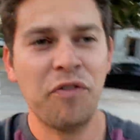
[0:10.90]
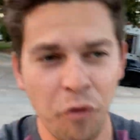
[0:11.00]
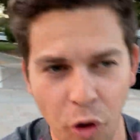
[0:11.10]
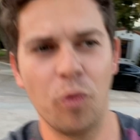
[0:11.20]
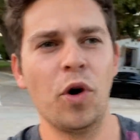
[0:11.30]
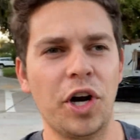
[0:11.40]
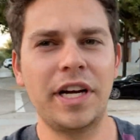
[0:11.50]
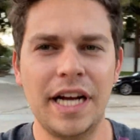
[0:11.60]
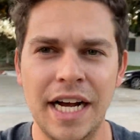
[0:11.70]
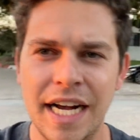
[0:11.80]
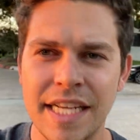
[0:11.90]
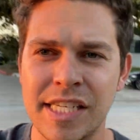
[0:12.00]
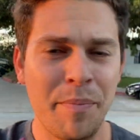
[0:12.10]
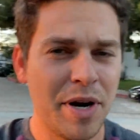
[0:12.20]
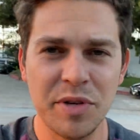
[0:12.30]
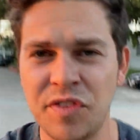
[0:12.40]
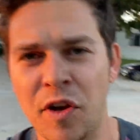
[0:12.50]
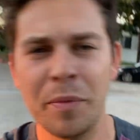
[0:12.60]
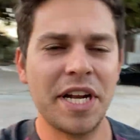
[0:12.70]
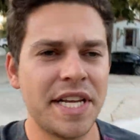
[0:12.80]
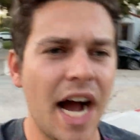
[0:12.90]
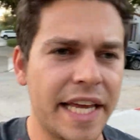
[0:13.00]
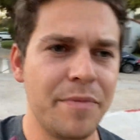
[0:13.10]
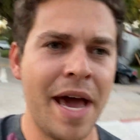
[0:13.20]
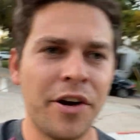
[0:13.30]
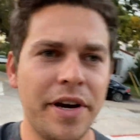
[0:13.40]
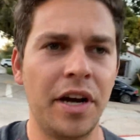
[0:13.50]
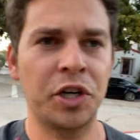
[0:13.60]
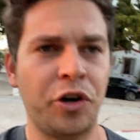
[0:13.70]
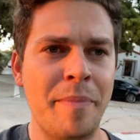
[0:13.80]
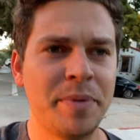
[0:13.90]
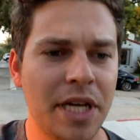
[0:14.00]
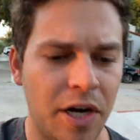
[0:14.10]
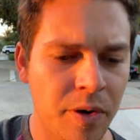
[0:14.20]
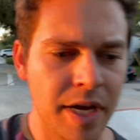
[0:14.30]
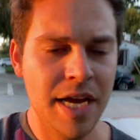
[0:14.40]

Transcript: for work. Somebody was filming a documentary on crypto,